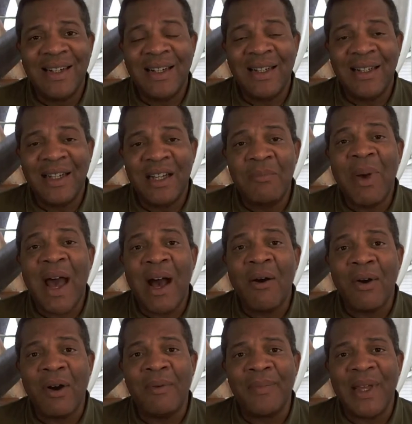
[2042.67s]
uh, and
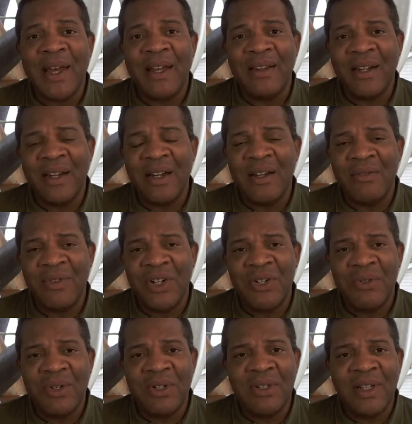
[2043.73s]
power at the
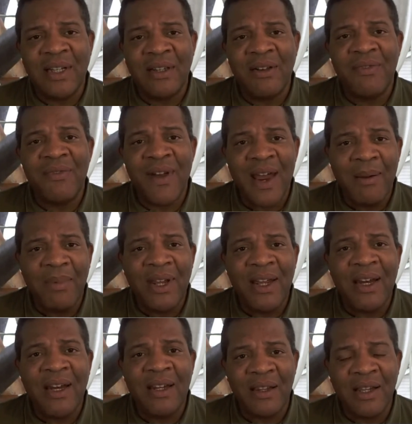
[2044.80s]
individual, at the
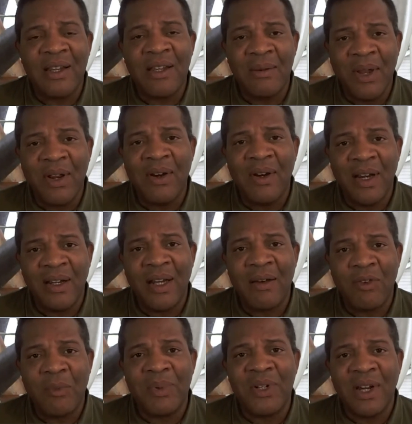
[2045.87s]
family, and at the community
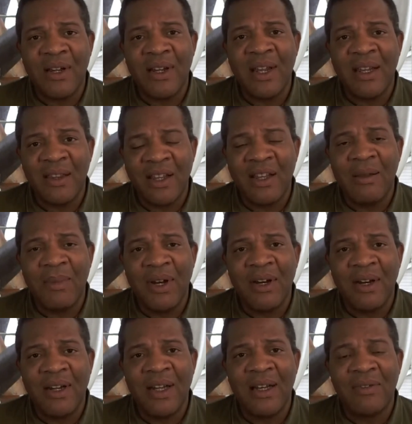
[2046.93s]
level, particularly at the
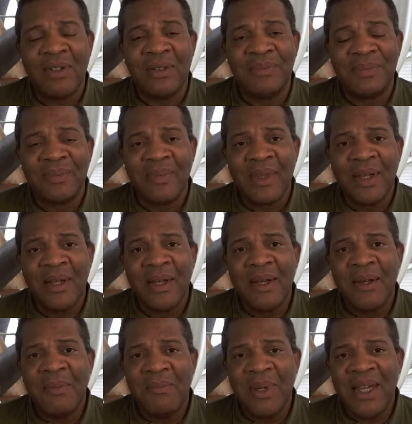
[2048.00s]
community level.
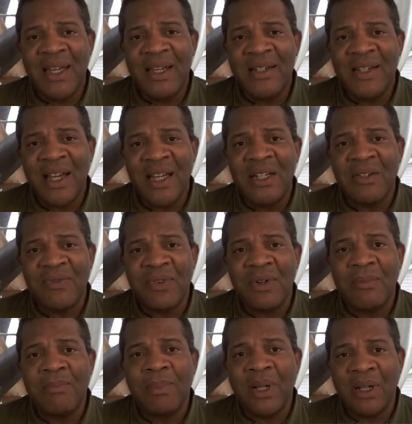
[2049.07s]
B stands
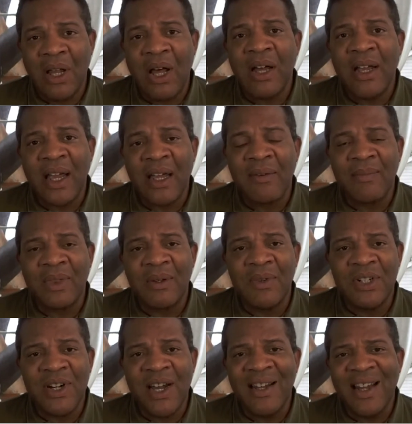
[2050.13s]
for belonging,
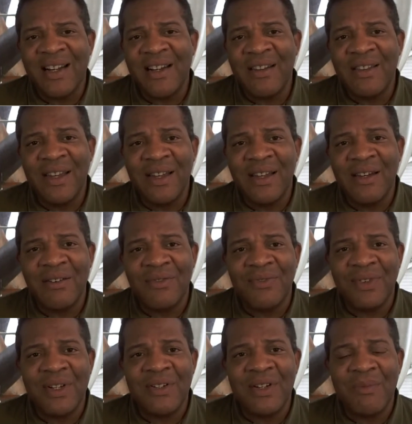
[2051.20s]
which I like to think of
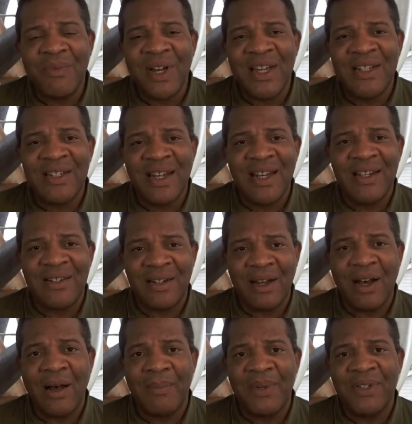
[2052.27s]
in some ways as the
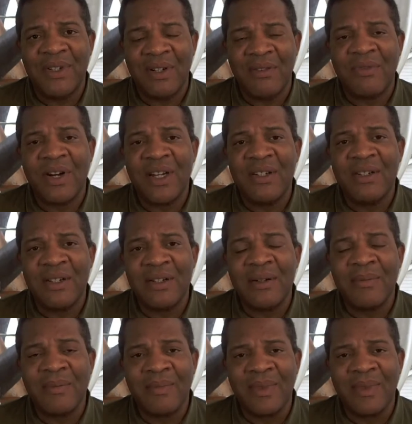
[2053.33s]
opposite of racism.